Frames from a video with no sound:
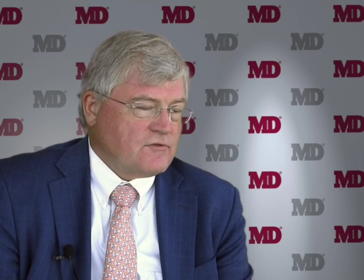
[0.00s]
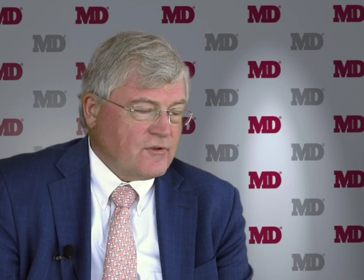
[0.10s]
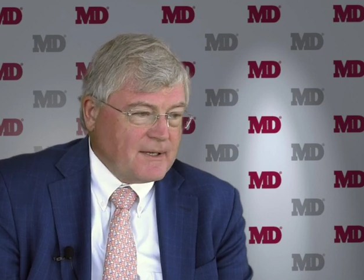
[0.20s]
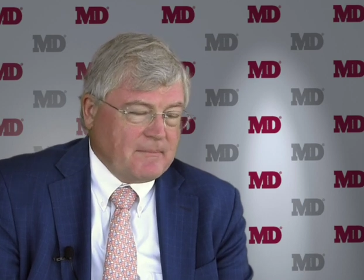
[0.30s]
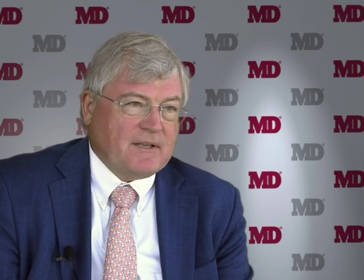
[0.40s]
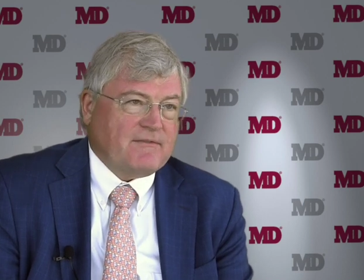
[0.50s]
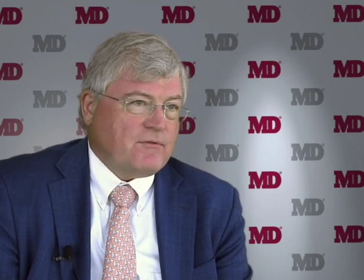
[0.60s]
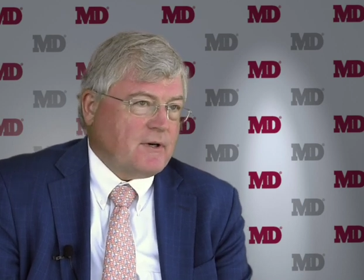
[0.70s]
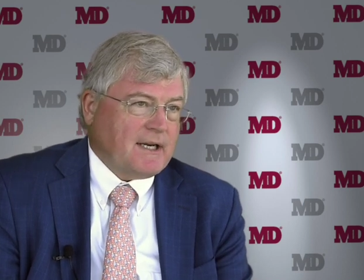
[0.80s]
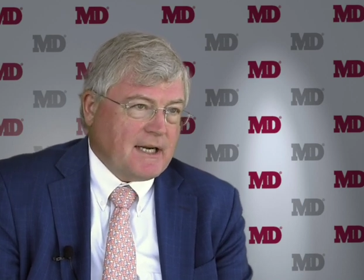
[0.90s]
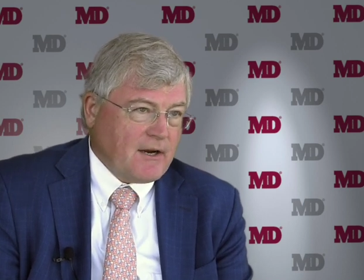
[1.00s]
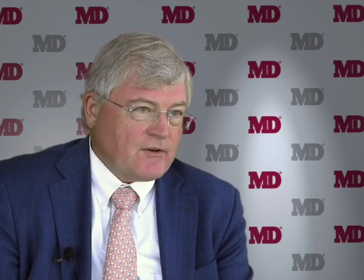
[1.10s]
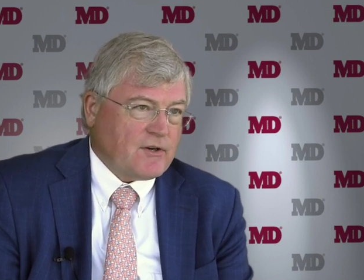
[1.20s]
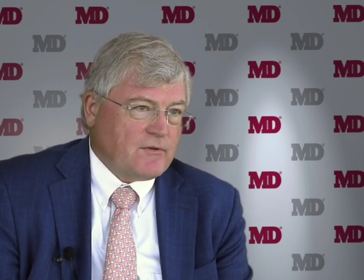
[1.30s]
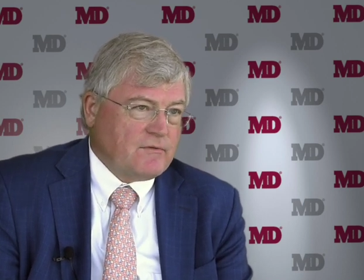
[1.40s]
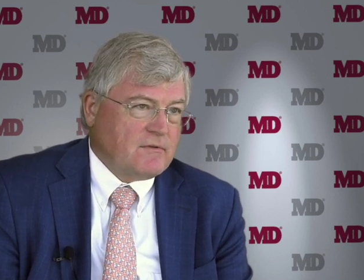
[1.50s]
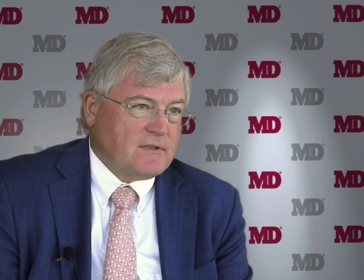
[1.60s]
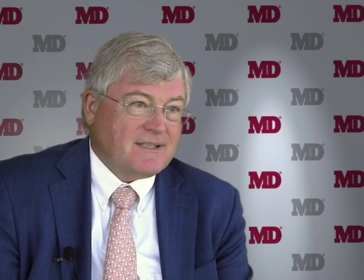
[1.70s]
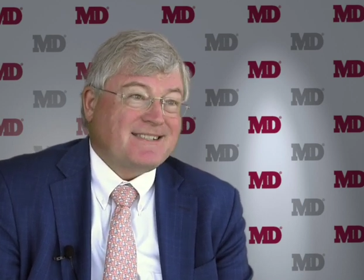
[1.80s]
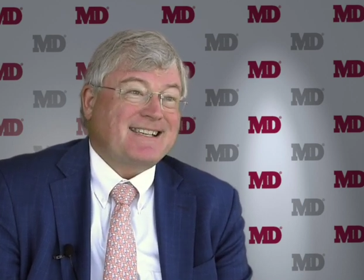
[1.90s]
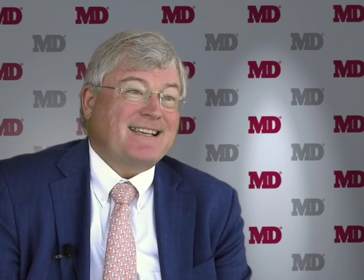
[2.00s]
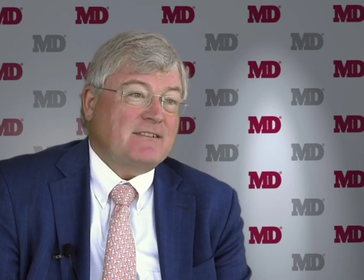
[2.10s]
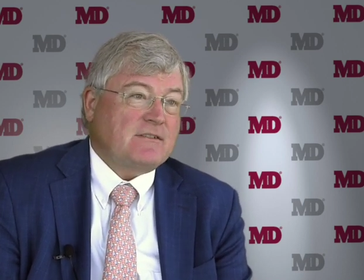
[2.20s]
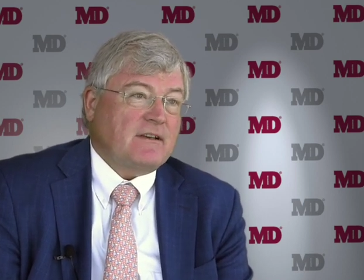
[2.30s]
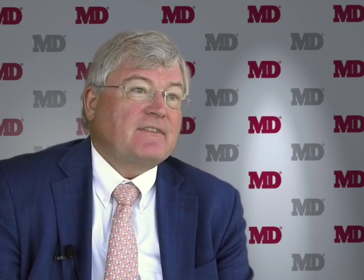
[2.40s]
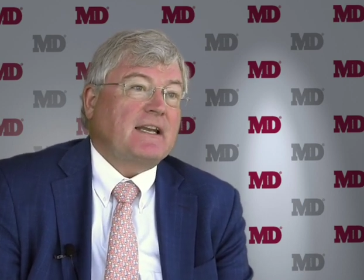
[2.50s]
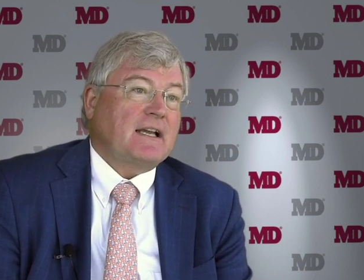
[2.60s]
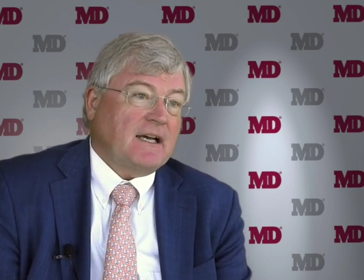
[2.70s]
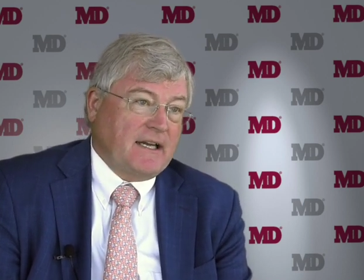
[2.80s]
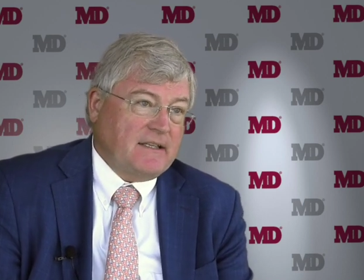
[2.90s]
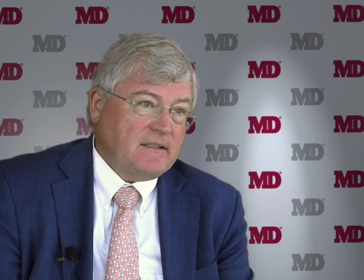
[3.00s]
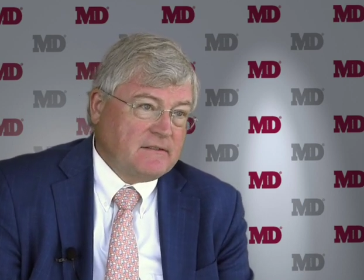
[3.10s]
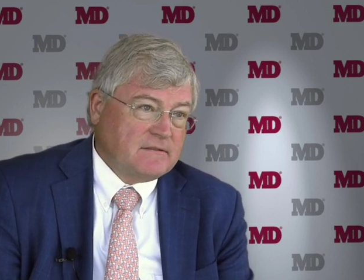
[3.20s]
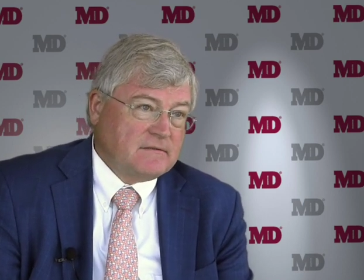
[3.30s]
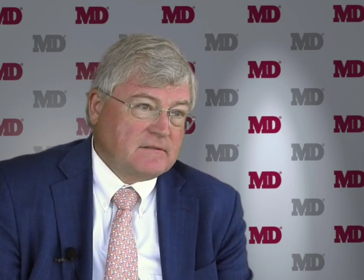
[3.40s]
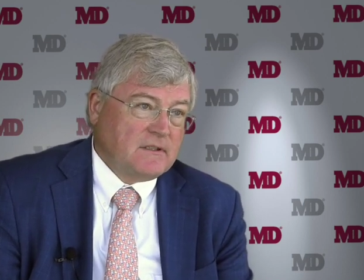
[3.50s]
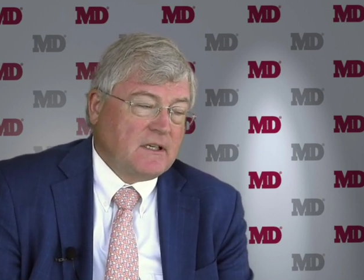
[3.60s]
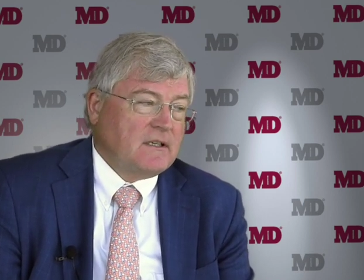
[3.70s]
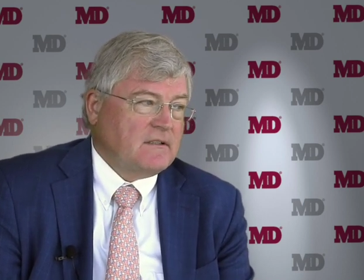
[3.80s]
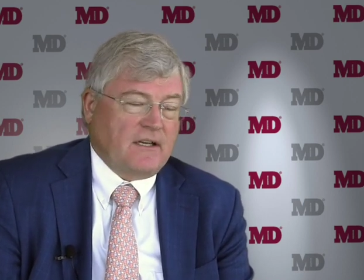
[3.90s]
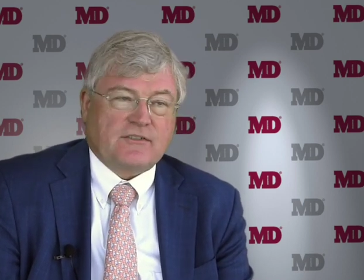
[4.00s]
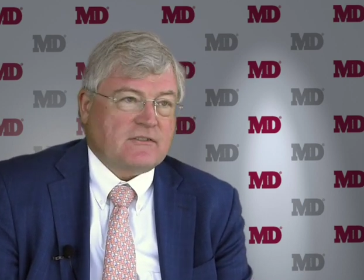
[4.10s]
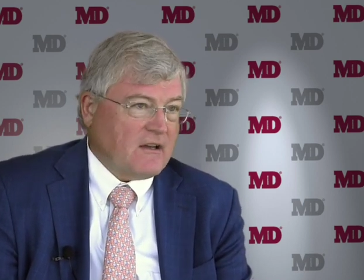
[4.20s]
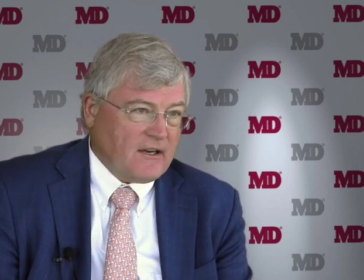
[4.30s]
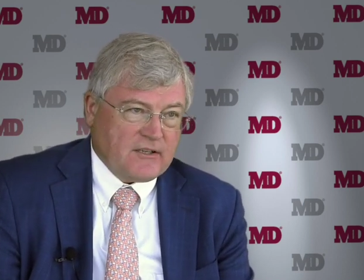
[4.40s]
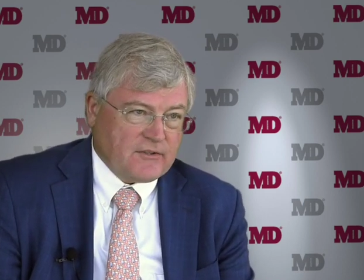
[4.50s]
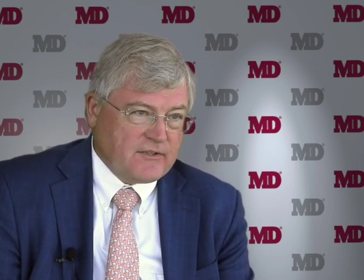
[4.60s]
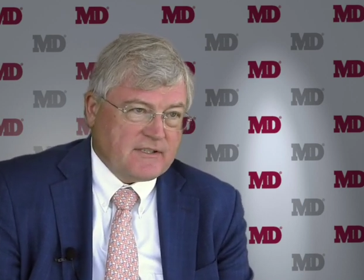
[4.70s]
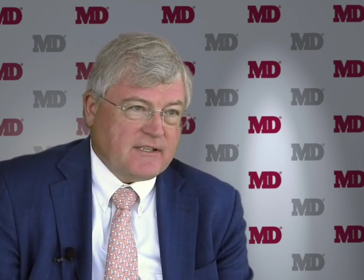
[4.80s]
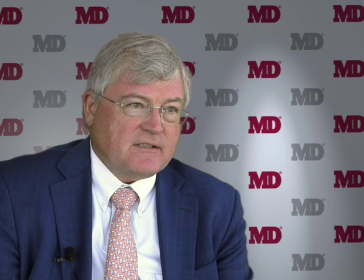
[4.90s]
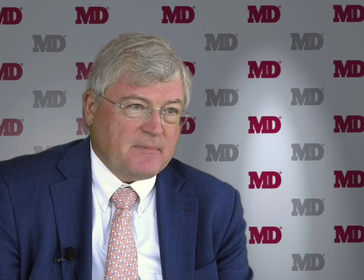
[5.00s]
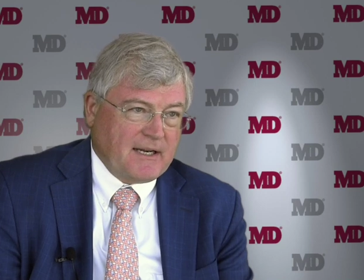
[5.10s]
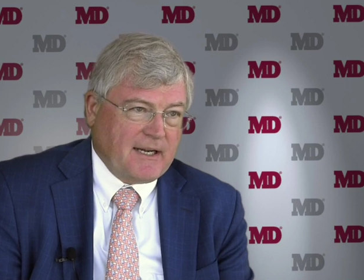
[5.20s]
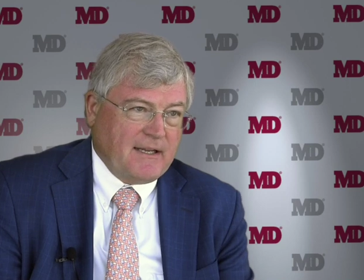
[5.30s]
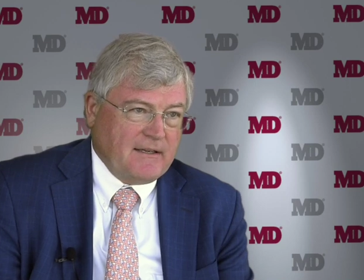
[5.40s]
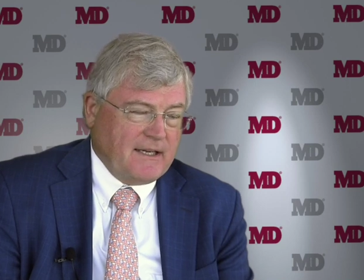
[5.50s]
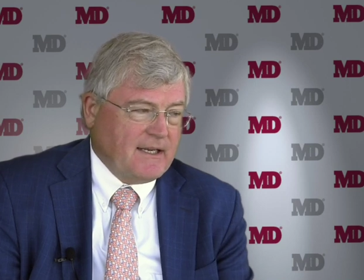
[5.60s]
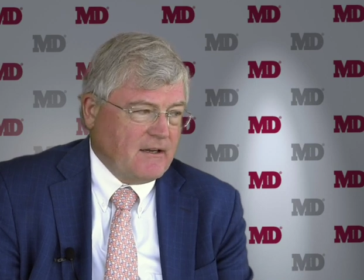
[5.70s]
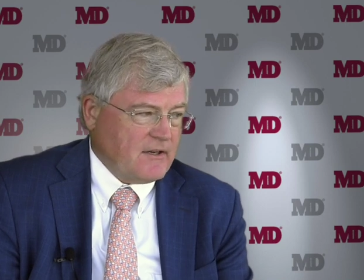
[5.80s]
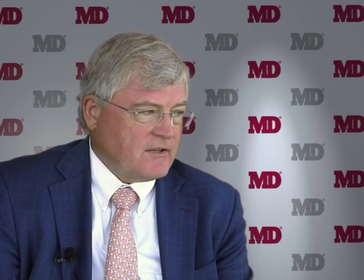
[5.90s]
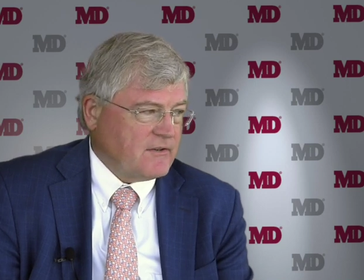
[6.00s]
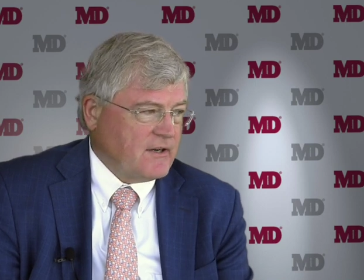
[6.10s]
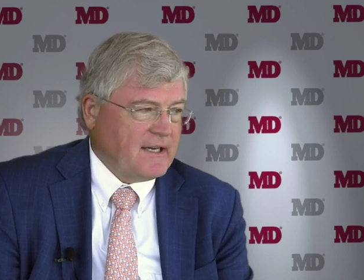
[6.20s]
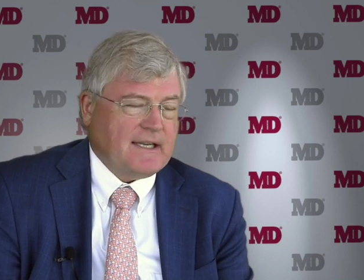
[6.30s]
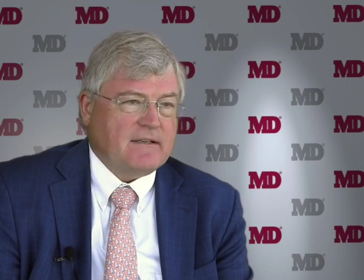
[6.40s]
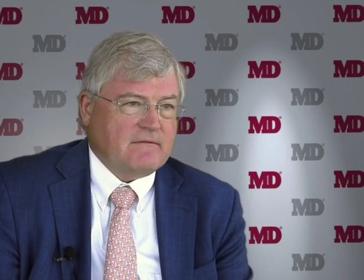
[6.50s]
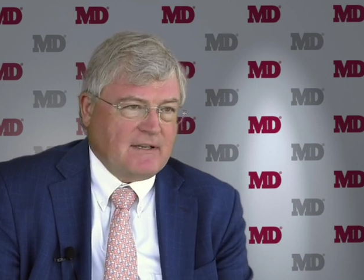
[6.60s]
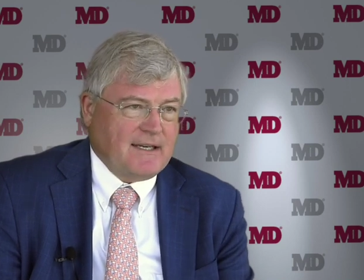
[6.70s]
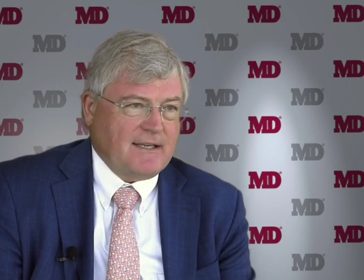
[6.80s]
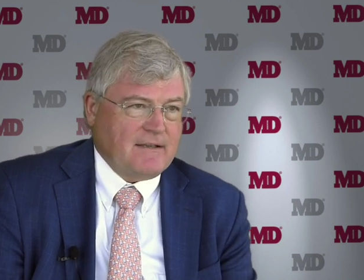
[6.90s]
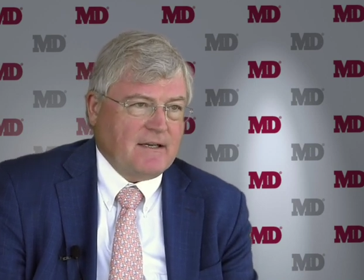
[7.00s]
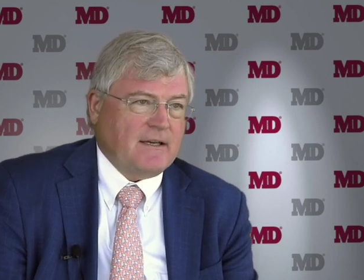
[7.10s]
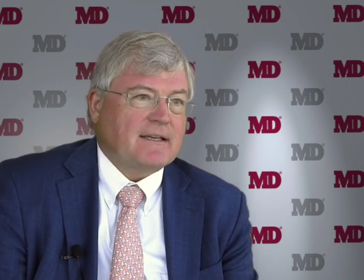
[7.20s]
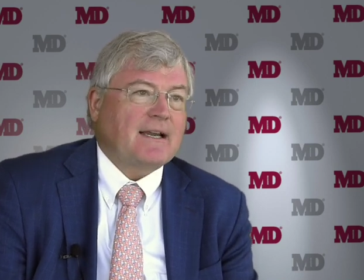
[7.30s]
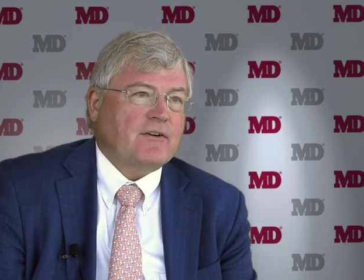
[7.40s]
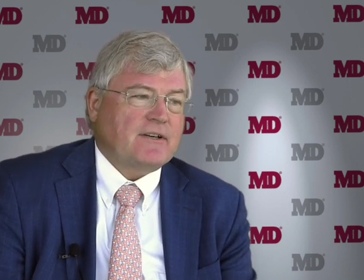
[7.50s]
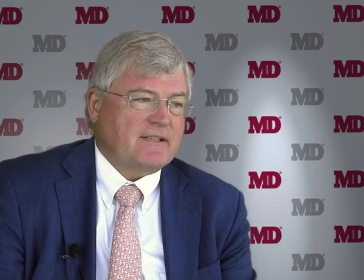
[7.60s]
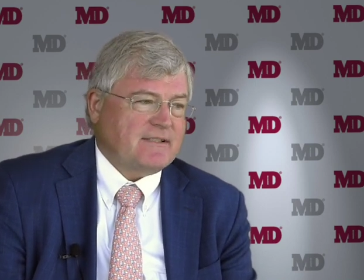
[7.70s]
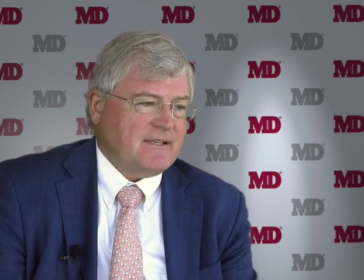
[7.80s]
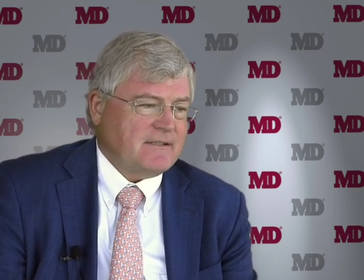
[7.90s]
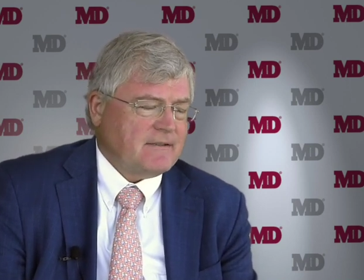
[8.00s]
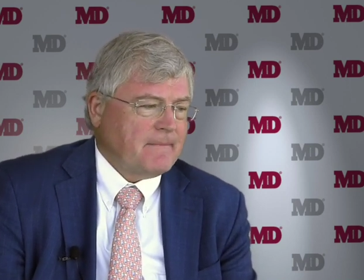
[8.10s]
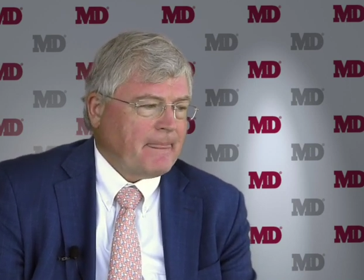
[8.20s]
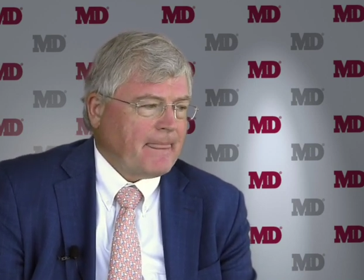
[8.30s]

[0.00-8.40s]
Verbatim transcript: treatment for an inherited disease of any kind, not just ocular disease, but any any ocular any any uh, inherited disease.